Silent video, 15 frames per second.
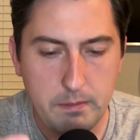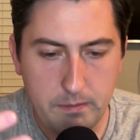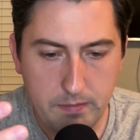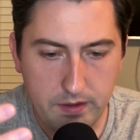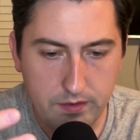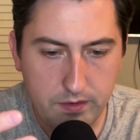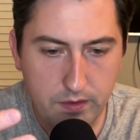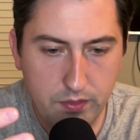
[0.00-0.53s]

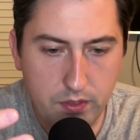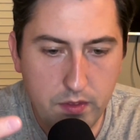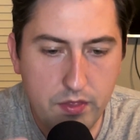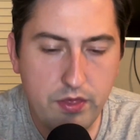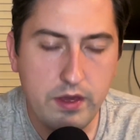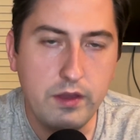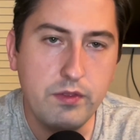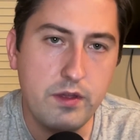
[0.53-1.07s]
But the
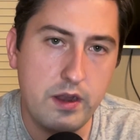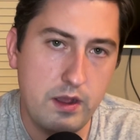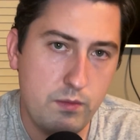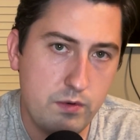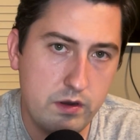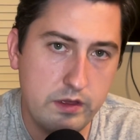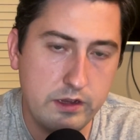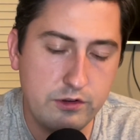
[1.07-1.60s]
thing that I
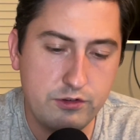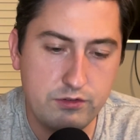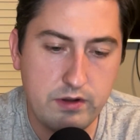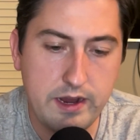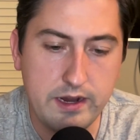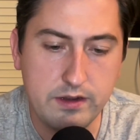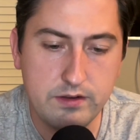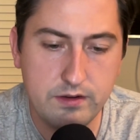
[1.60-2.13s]
want to
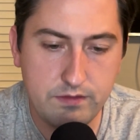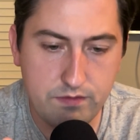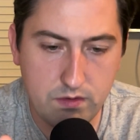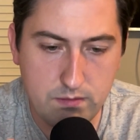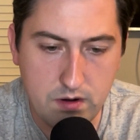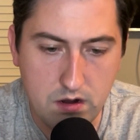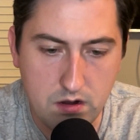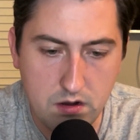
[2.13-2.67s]
extract
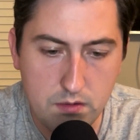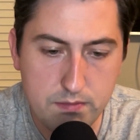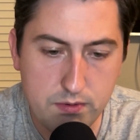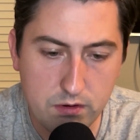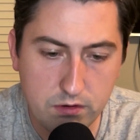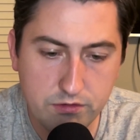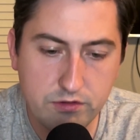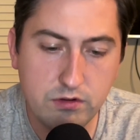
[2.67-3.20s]
from our
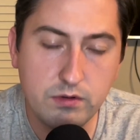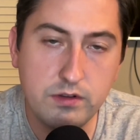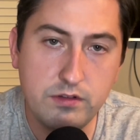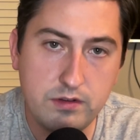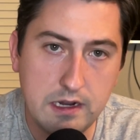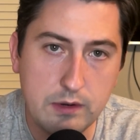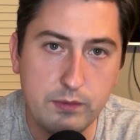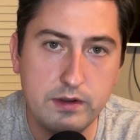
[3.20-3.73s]
personal
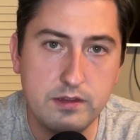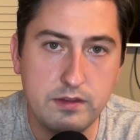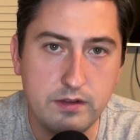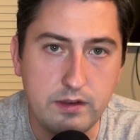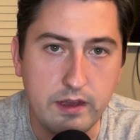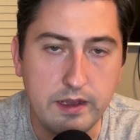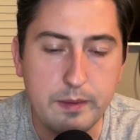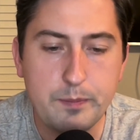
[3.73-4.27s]
integrity
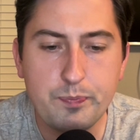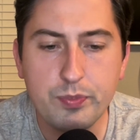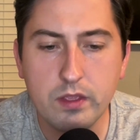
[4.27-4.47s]
today